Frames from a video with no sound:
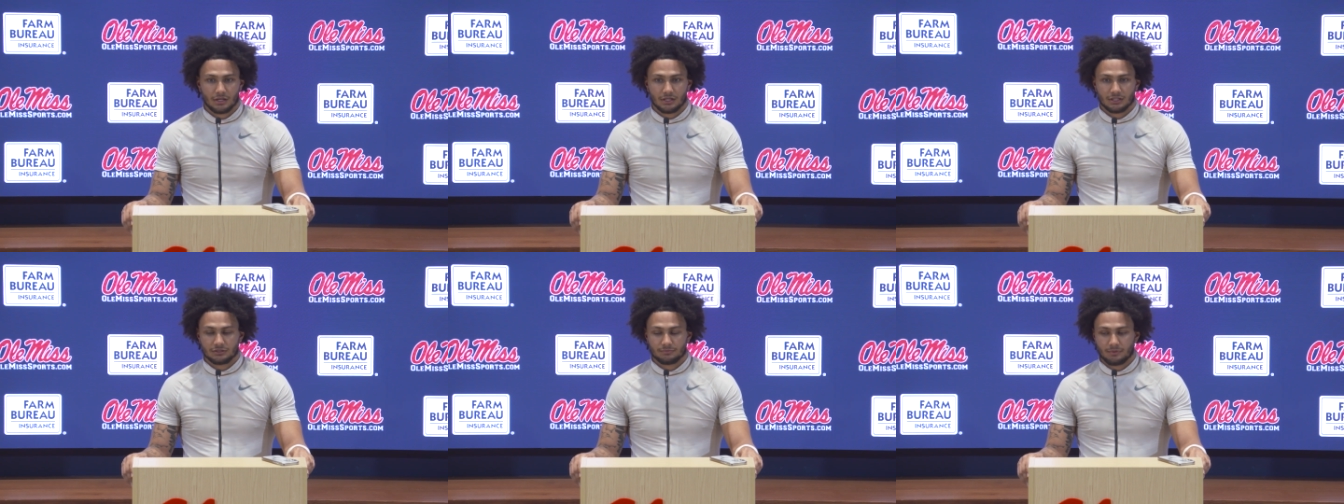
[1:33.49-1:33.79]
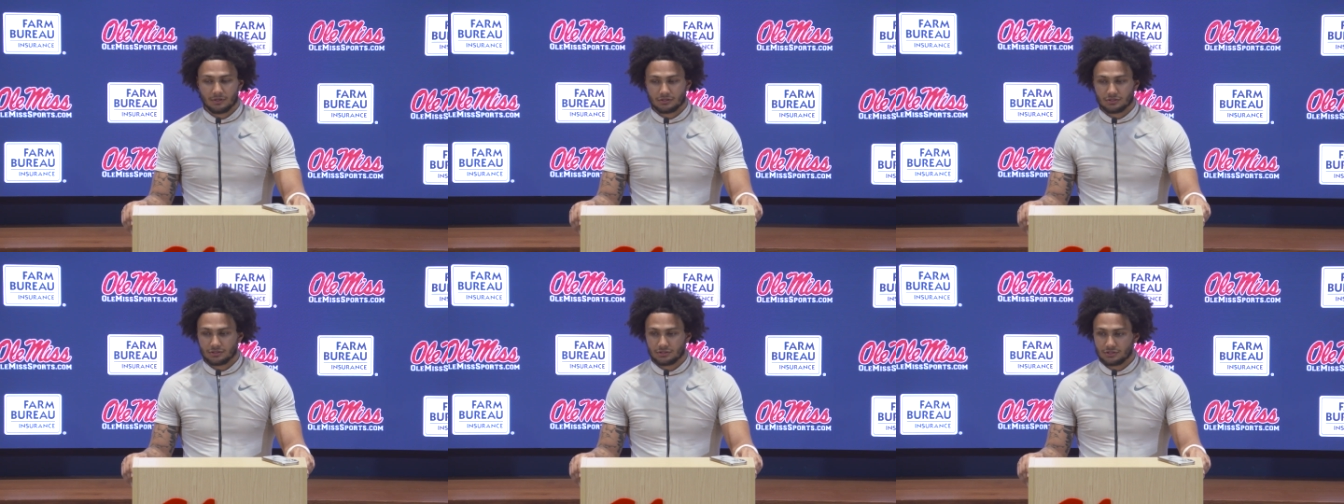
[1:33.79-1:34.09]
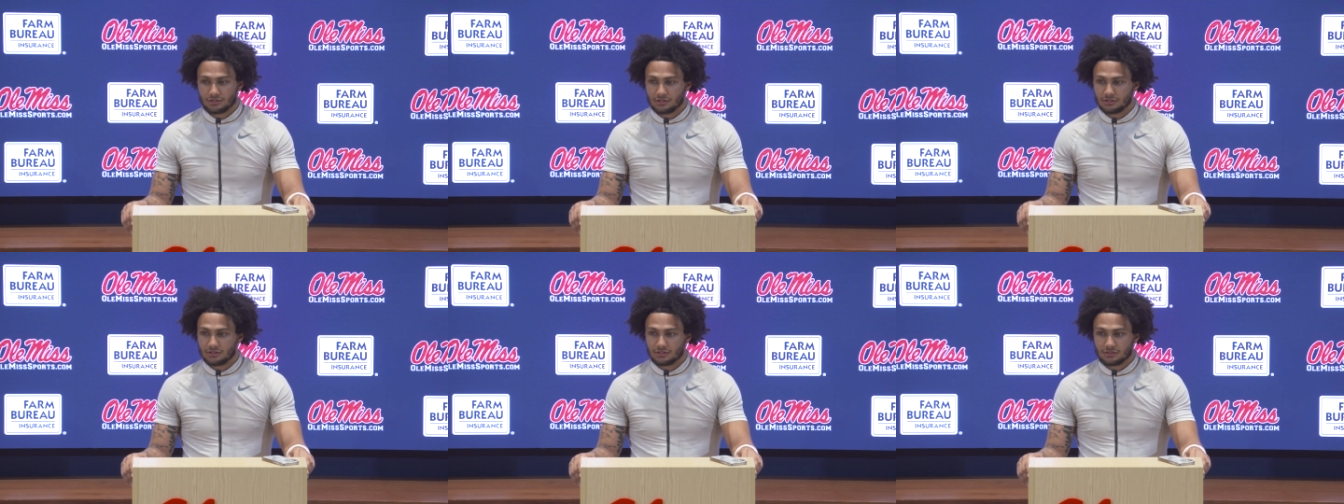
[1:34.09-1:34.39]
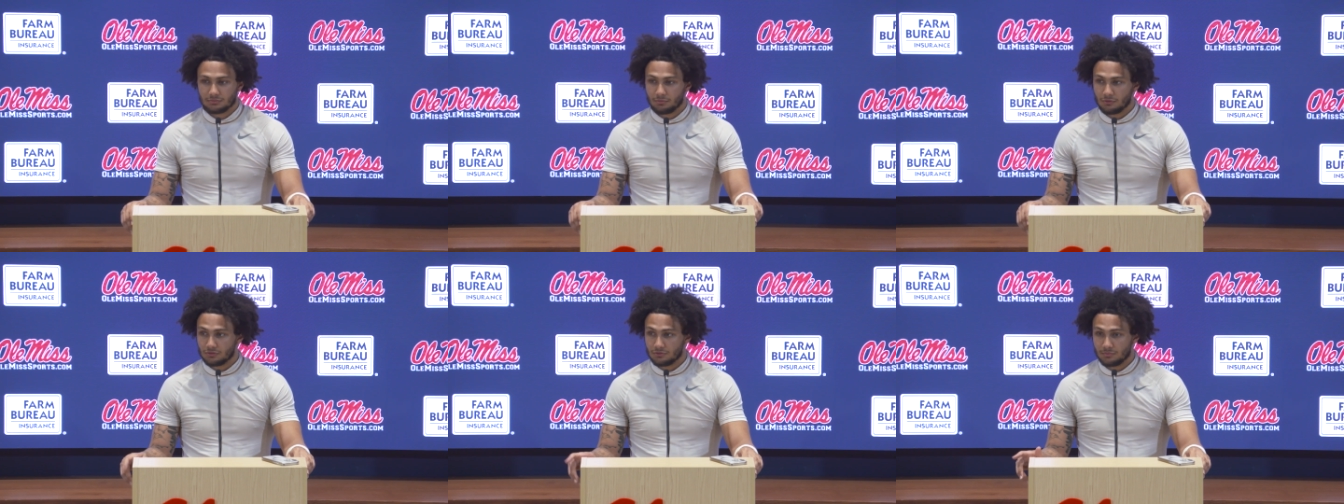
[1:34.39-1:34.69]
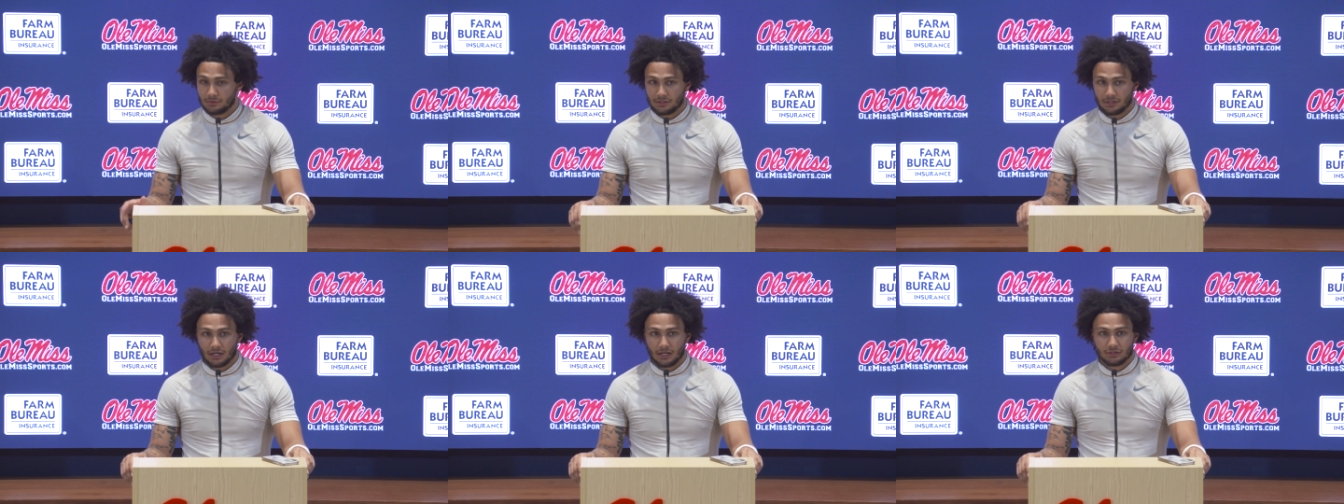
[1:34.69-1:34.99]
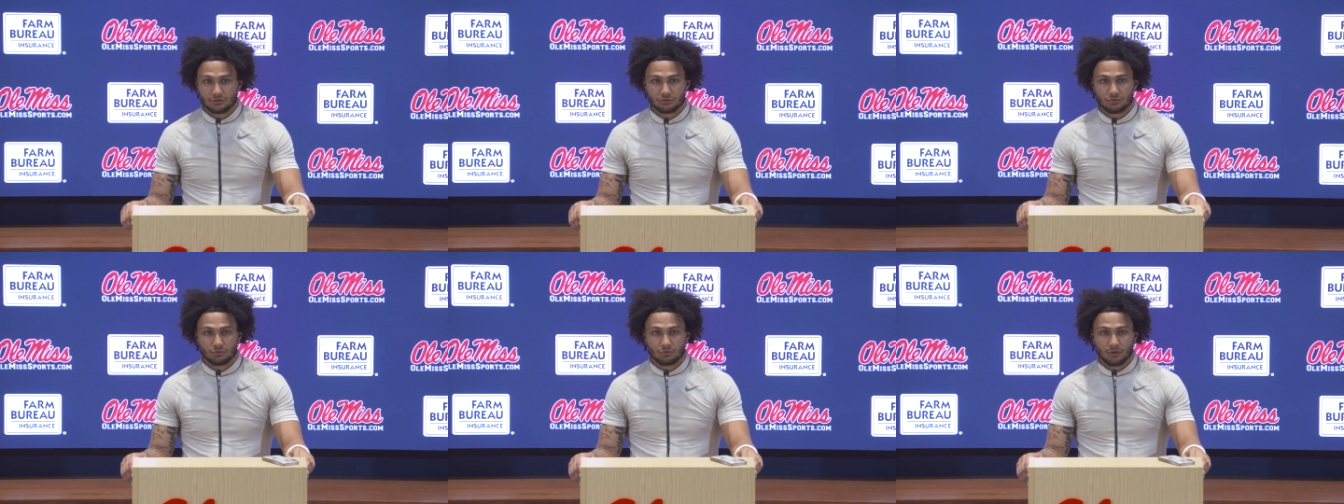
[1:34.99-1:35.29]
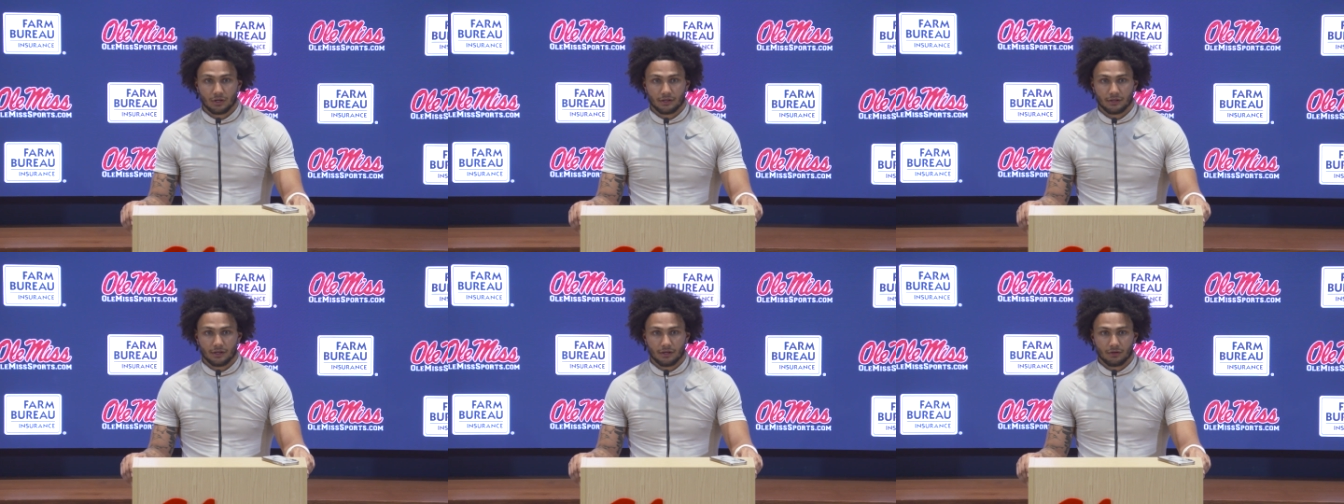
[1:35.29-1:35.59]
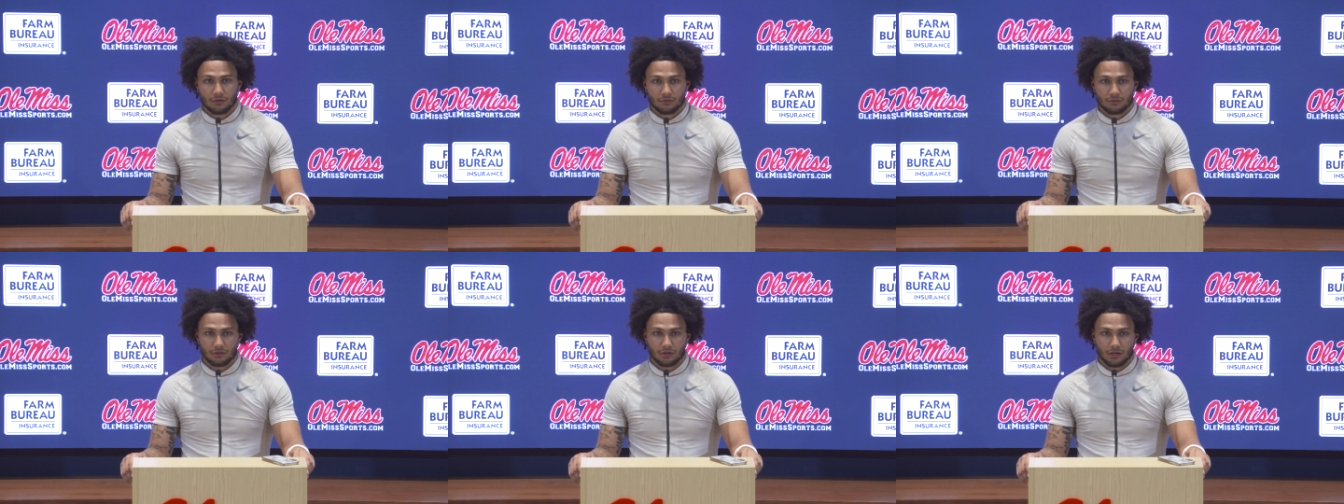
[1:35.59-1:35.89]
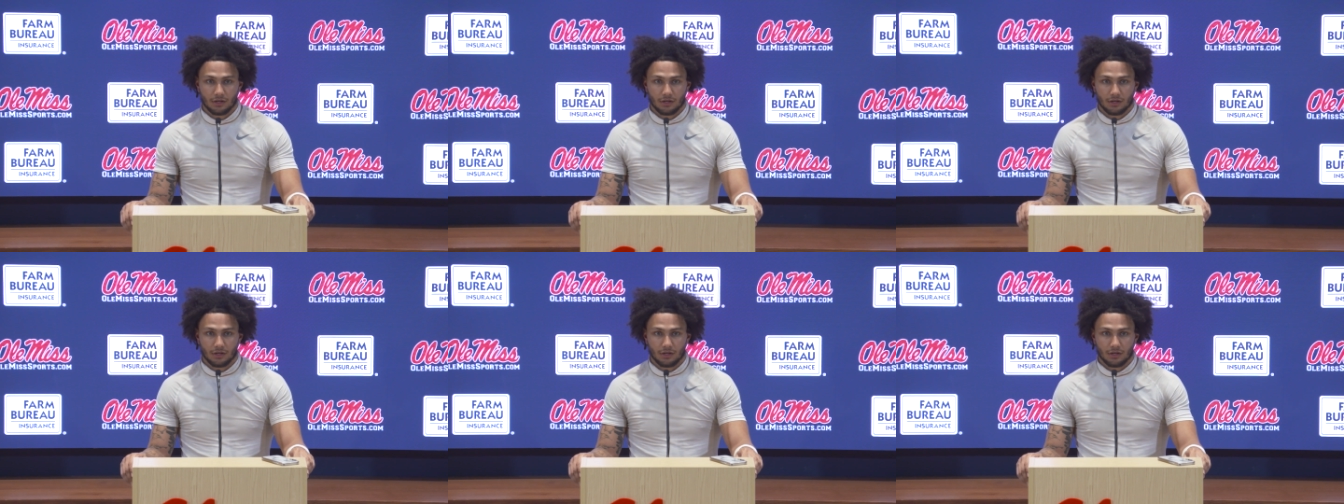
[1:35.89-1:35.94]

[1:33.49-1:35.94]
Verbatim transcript: especially since he's supposed to be in high school right now.